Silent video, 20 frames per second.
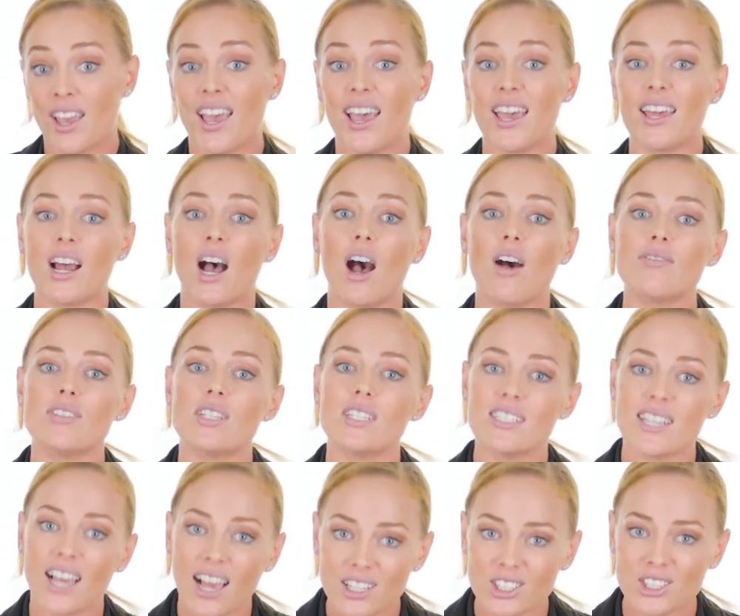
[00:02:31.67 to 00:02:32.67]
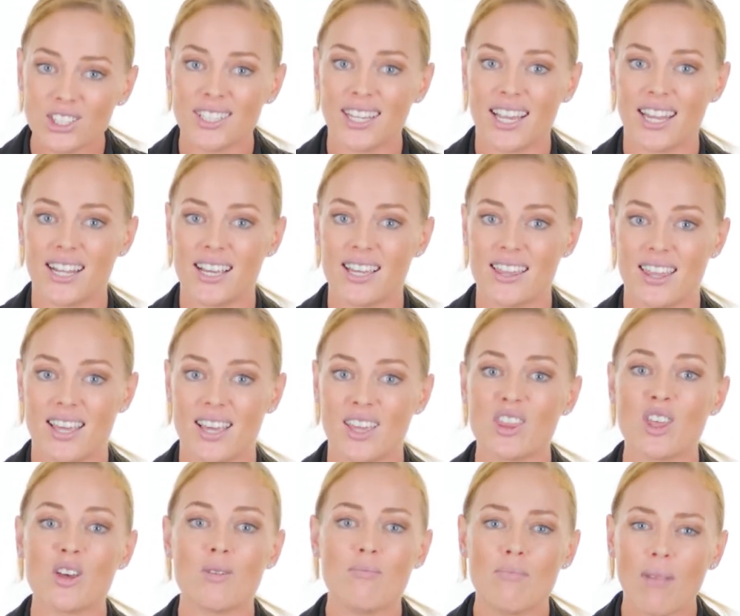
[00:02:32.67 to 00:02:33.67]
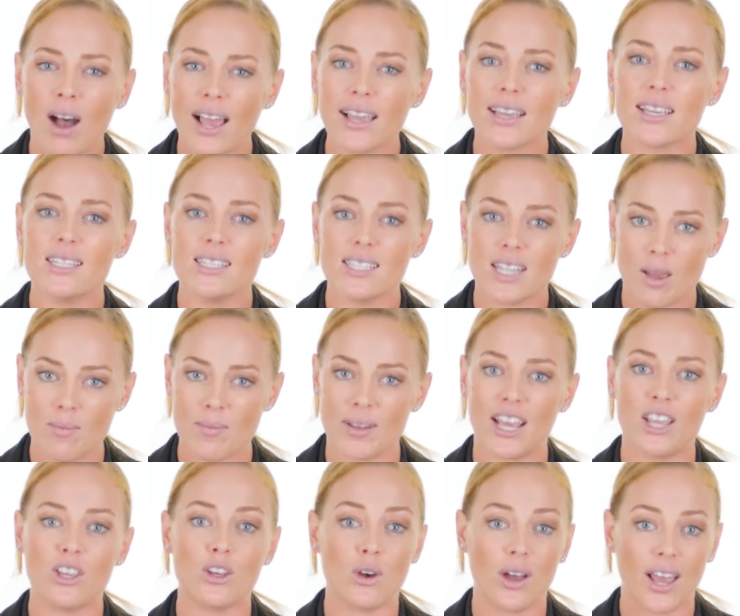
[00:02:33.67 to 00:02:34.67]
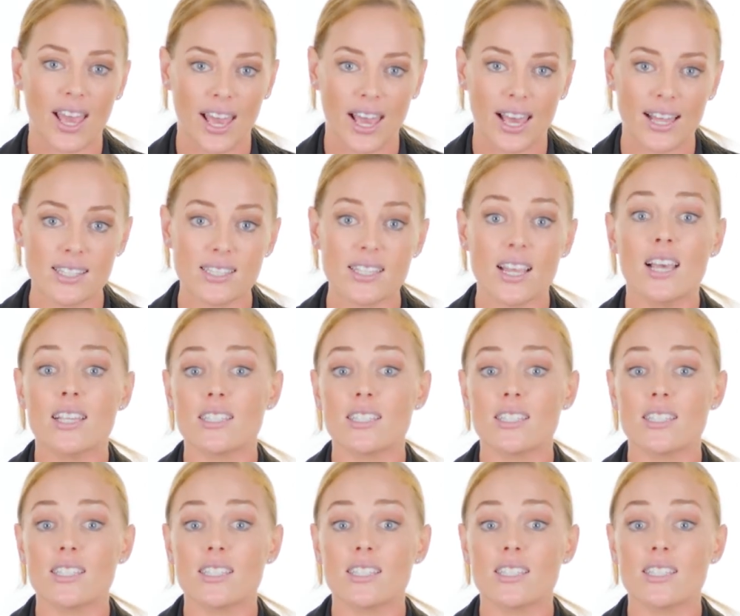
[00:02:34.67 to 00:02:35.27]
and after touching anything that might contaminate your hands,